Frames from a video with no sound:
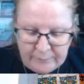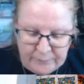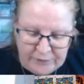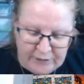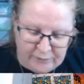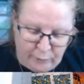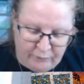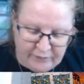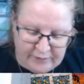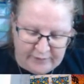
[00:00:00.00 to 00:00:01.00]
She gets quite
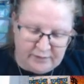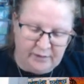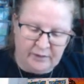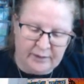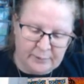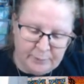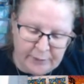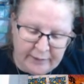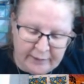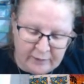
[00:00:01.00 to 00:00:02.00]
fixated on that. But
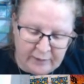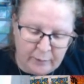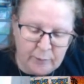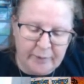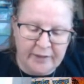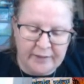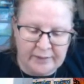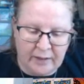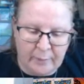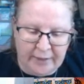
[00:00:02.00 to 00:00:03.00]
yeah, they will be things that
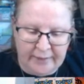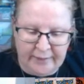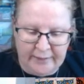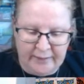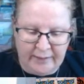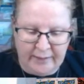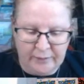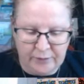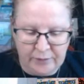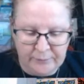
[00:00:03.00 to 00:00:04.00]
I might edit
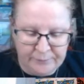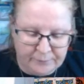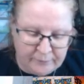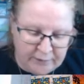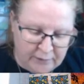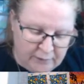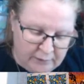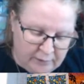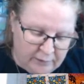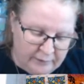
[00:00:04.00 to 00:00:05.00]
out.
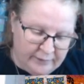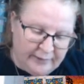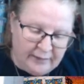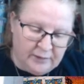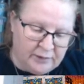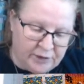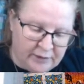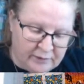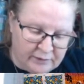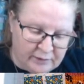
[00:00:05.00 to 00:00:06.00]
Other than that,
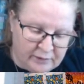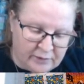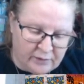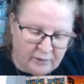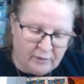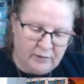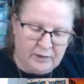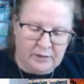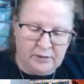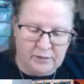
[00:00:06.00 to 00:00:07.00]
she's a star
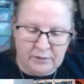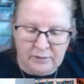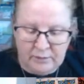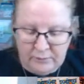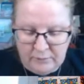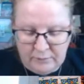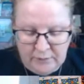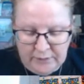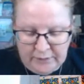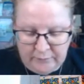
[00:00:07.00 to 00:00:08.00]
and,
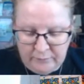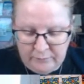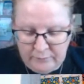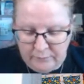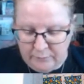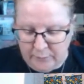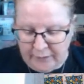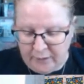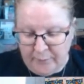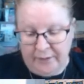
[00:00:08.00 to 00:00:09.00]
you know, might
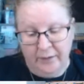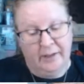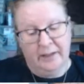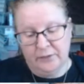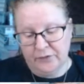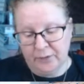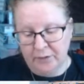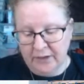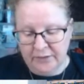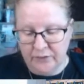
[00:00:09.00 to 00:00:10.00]
come in and ask for
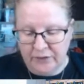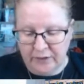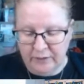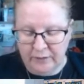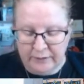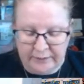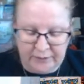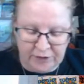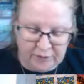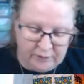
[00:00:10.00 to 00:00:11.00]
something, as you've seen, and then
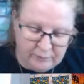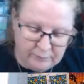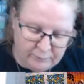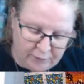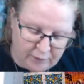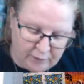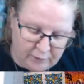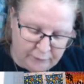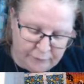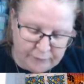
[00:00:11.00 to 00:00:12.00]
she'll toddle
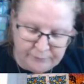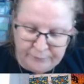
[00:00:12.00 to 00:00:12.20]
off and